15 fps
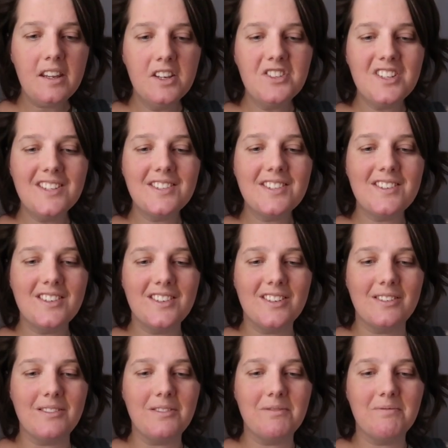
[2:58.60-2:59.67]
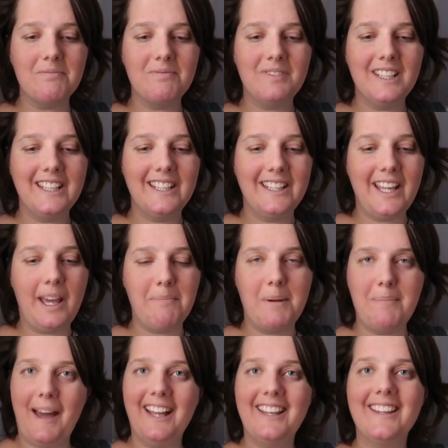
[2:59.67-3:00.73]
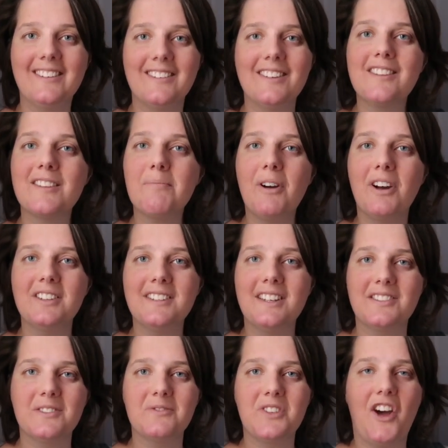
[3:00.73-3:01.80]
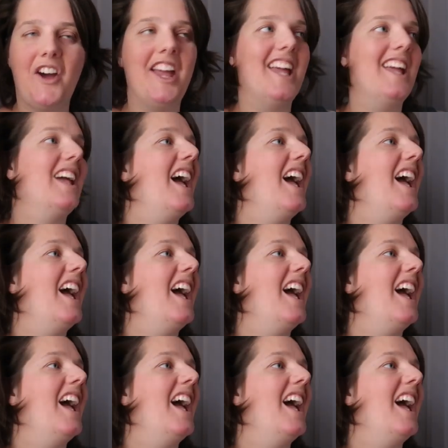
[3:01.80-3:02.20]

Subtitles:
just to get me back into the process of dyeing